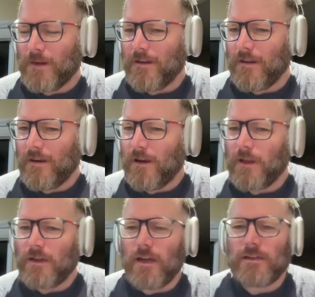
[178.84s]
But
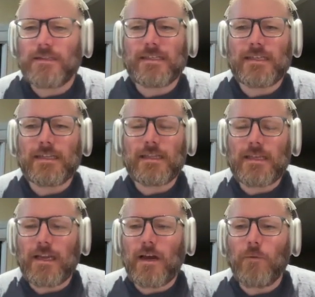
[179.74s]
I didn't
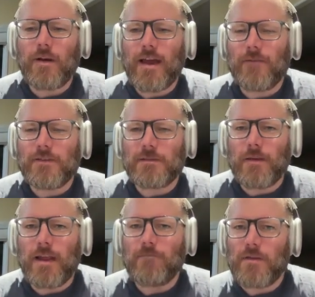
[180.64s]
think I would have as
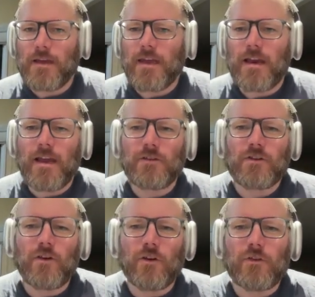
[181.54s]
many Be Here Now
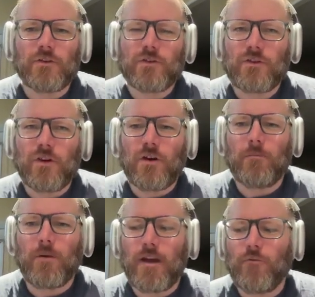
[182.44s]
songs
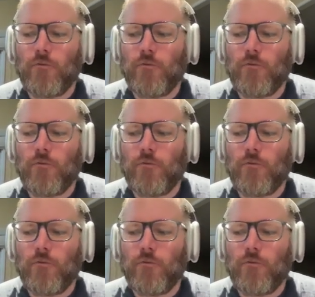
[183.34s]
on my